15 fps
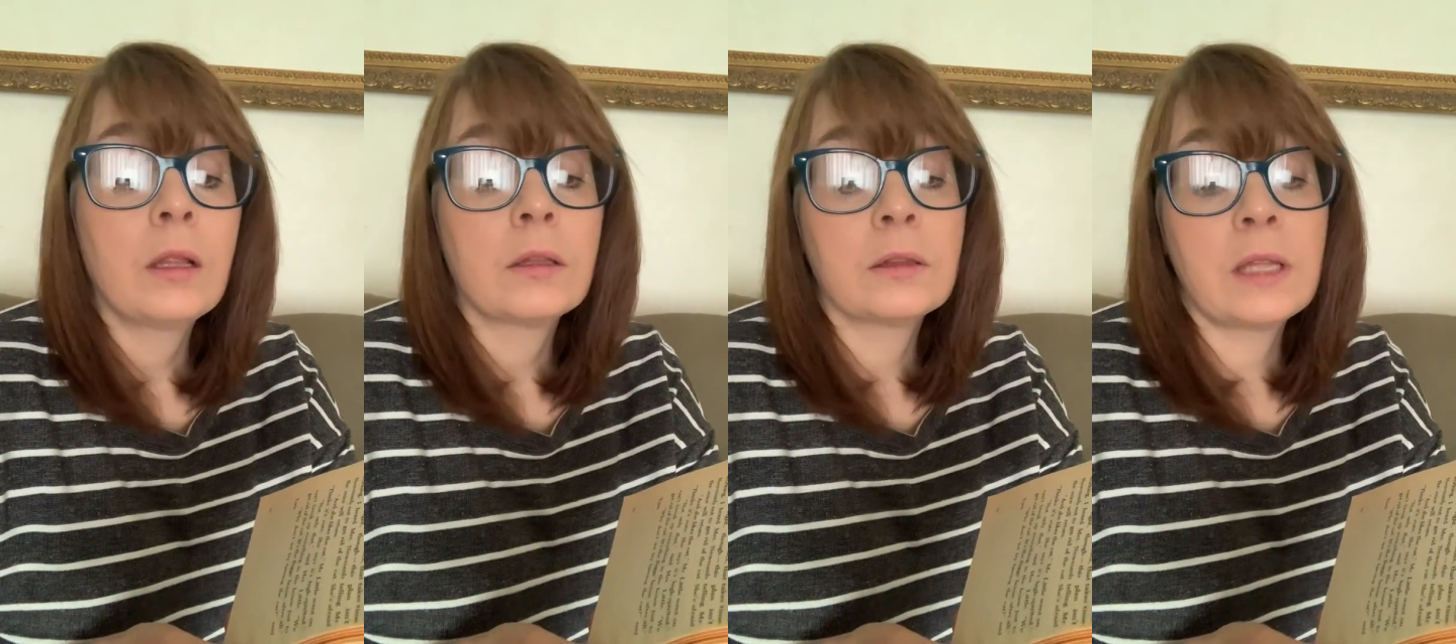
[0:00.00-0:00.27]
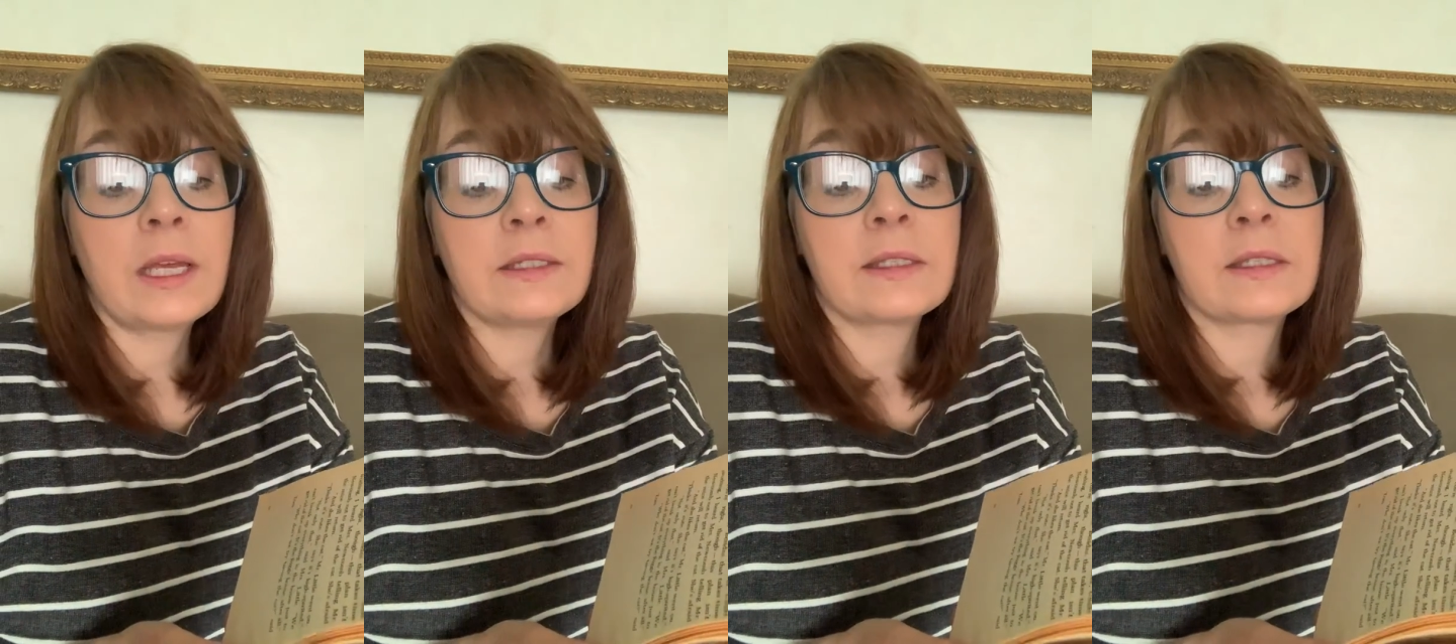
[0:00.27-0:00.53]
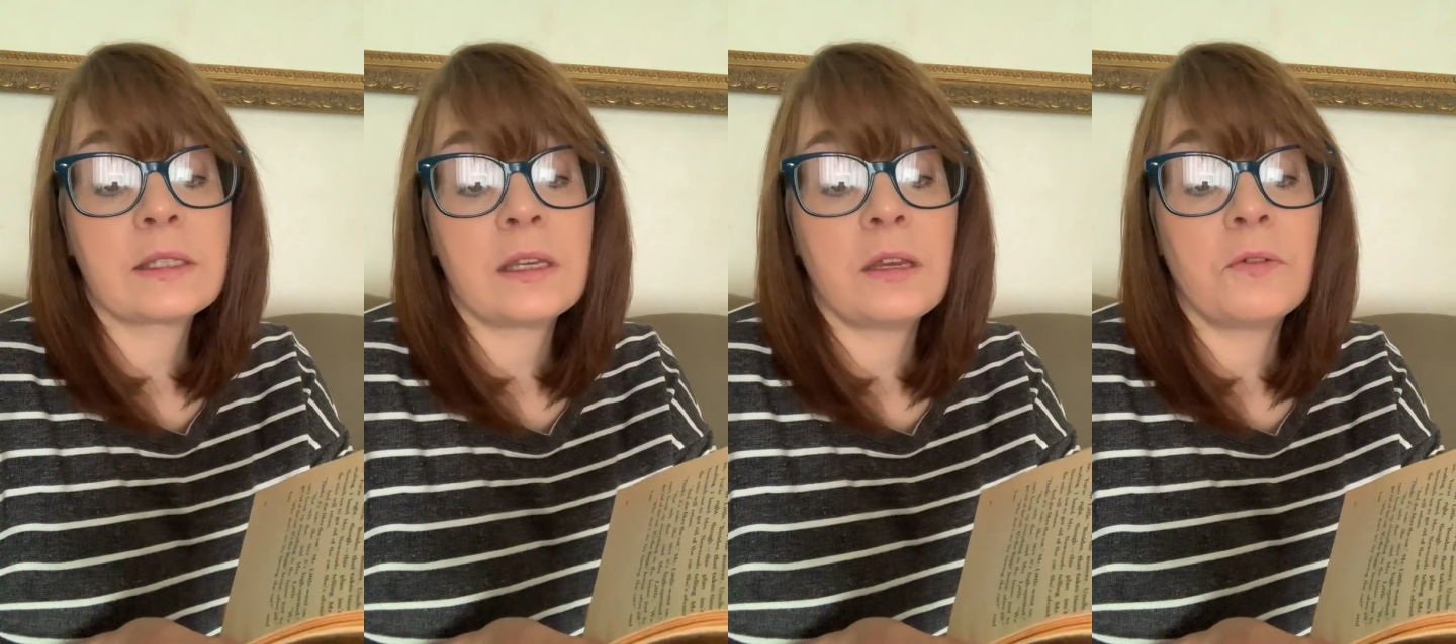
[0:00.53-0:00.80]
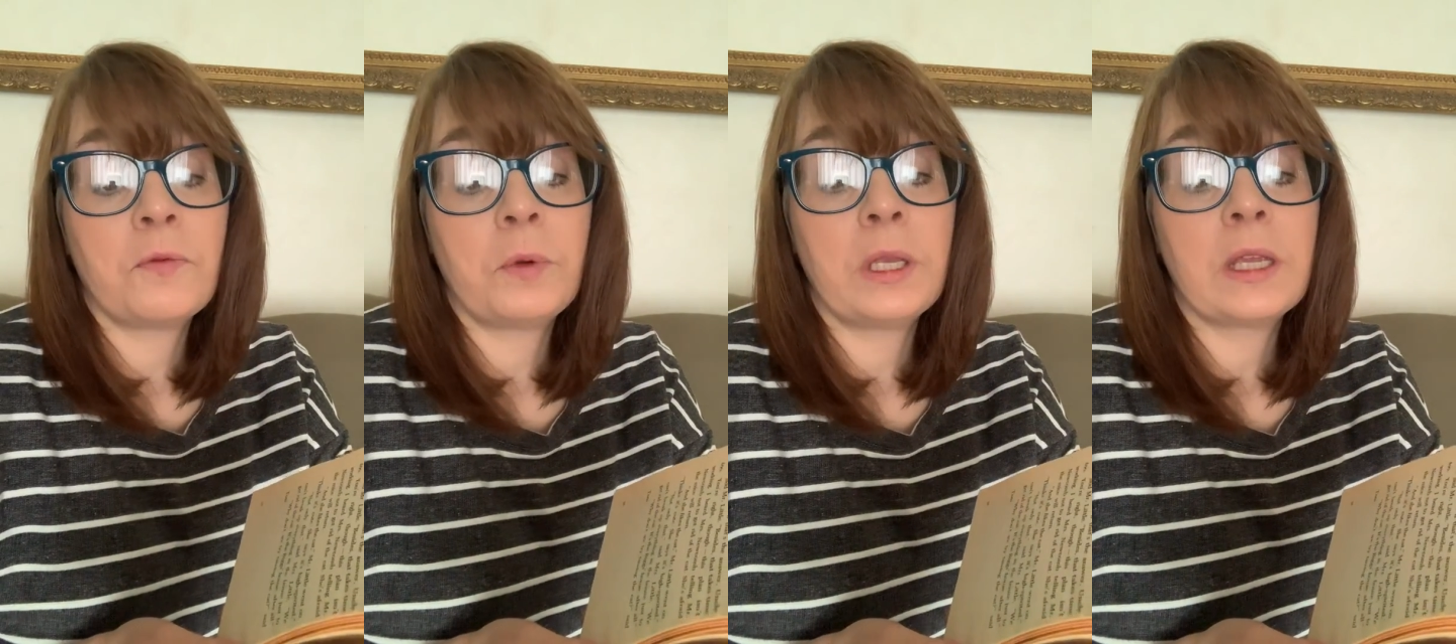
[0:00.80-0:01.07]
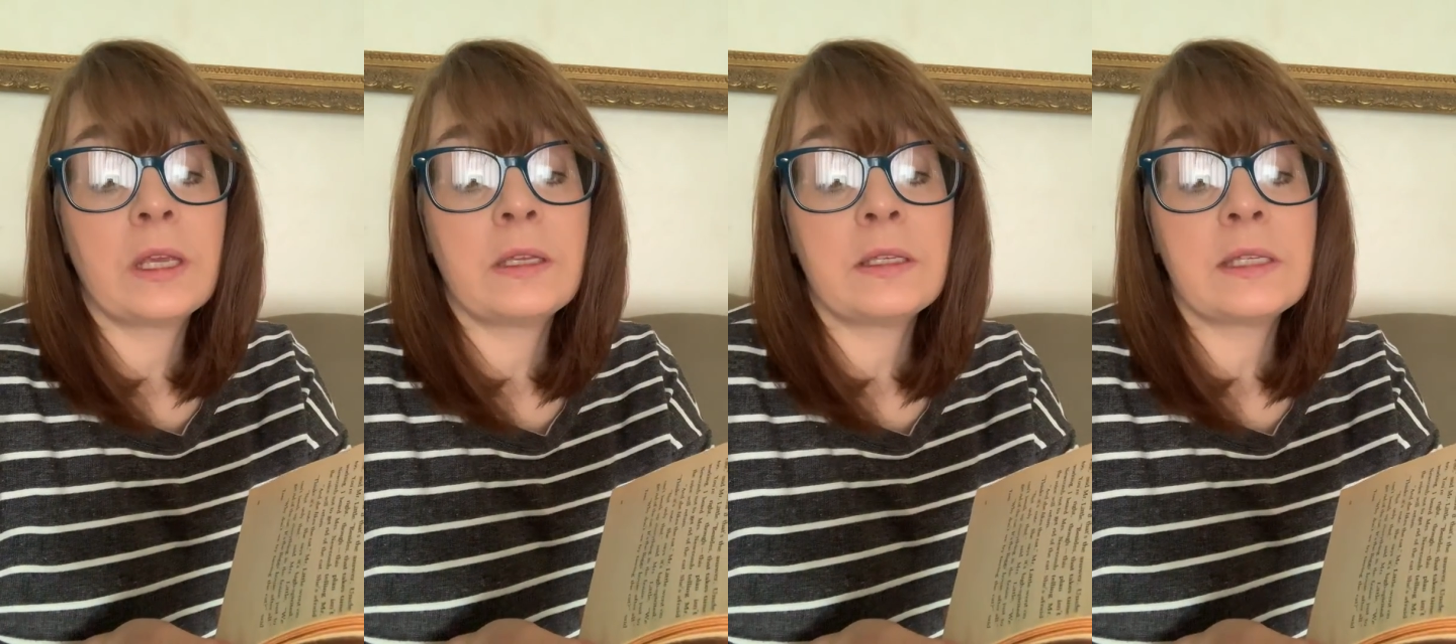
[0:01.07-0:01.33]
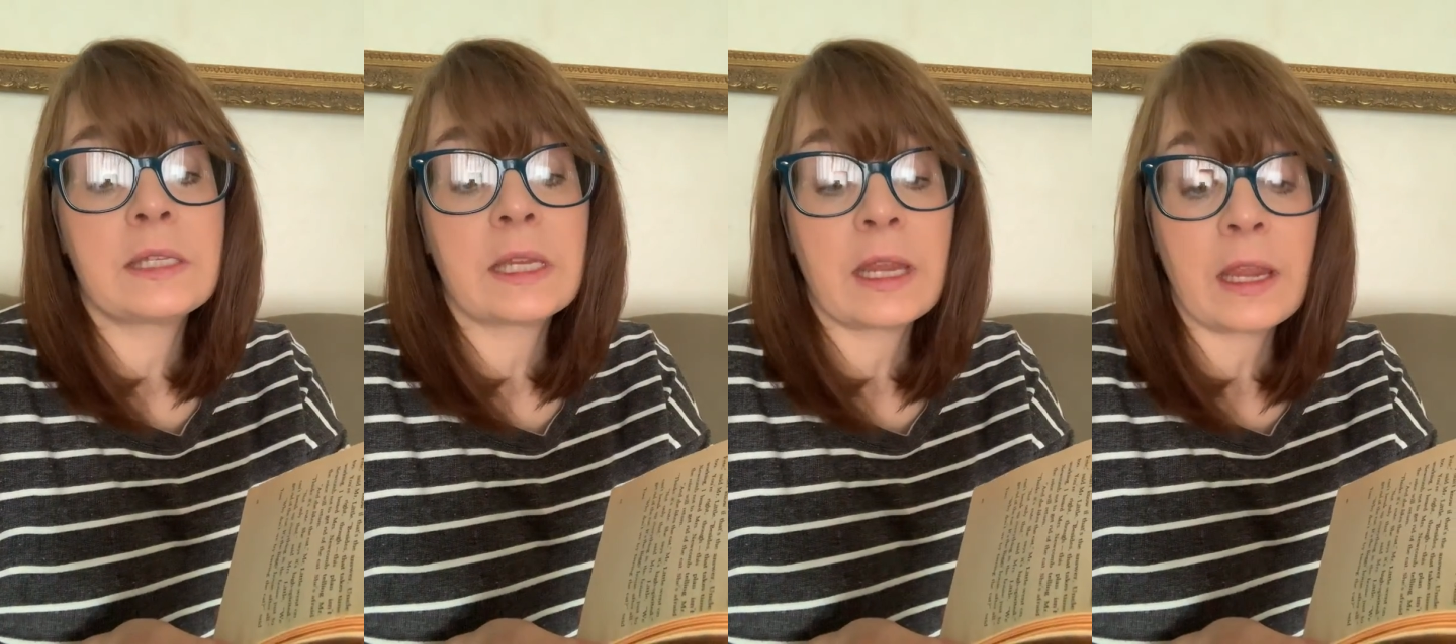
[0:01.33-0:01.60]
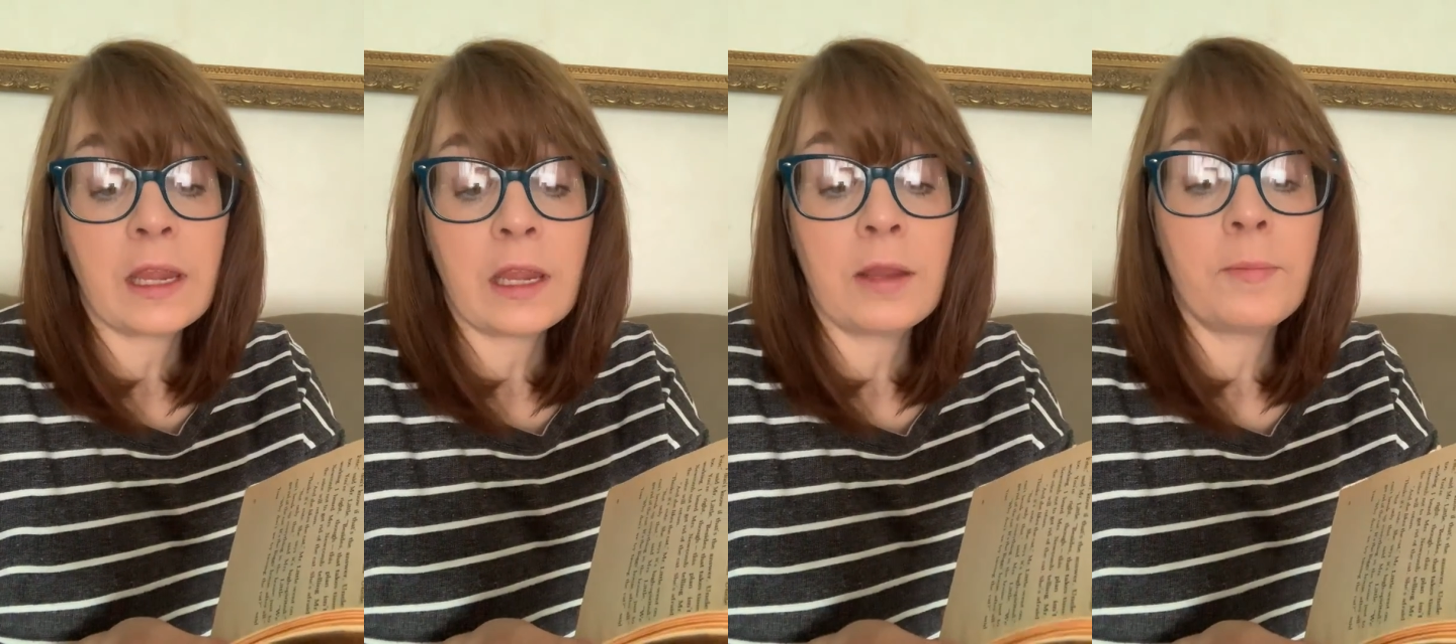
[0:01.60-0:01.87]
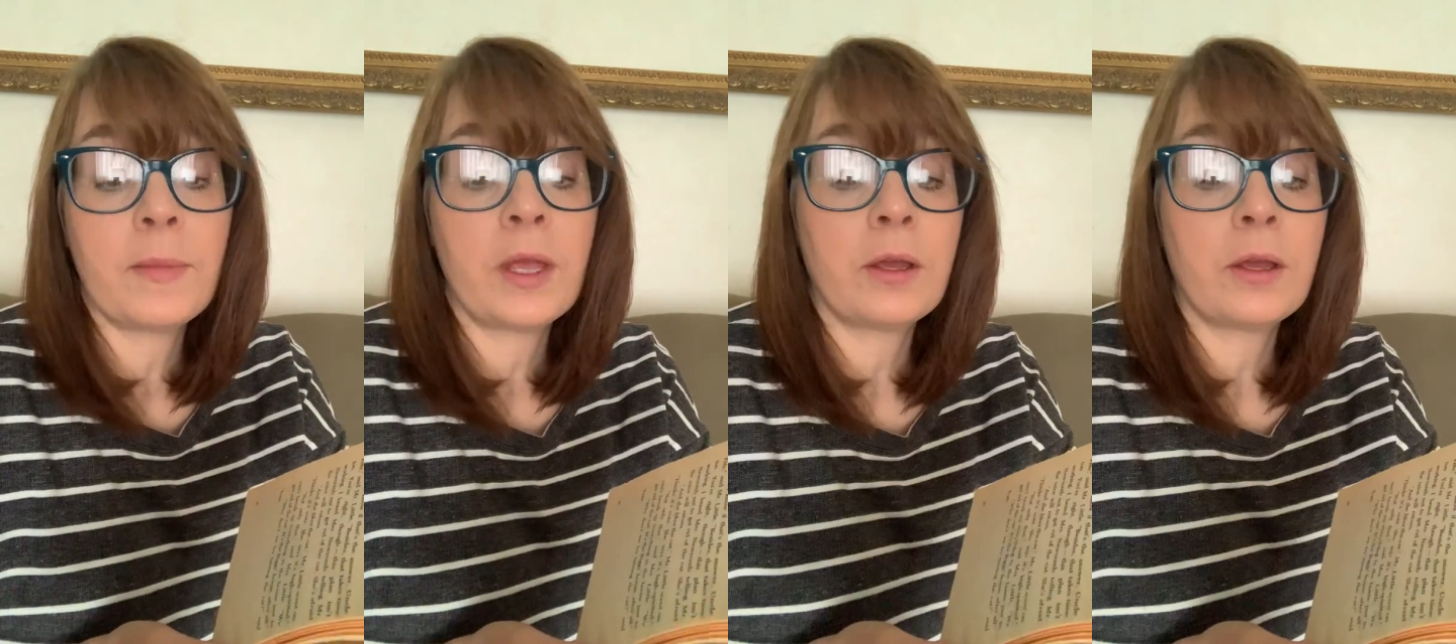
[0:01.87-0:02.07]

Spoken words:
"Let's see if we can tame